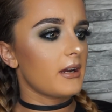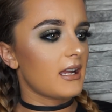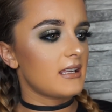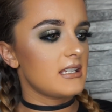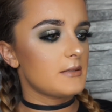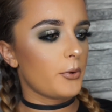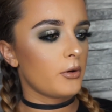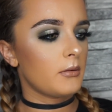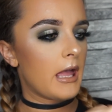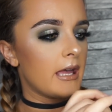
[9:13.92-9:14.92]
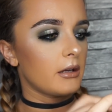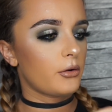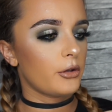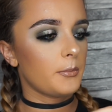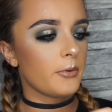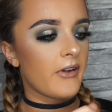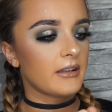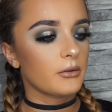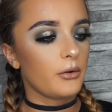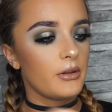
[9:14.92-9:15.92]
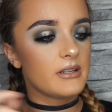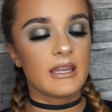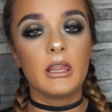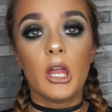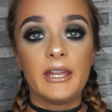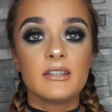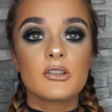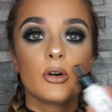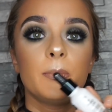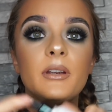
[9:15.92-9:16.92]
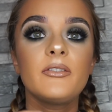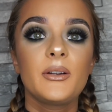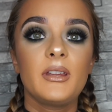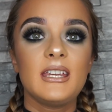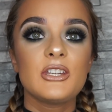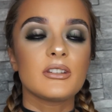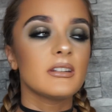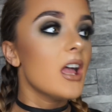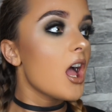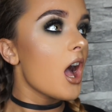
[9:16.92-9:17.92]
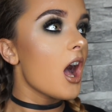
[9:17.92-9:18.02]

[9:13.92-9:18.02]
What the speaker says: has these color perfecting colors that lightens up your foundation.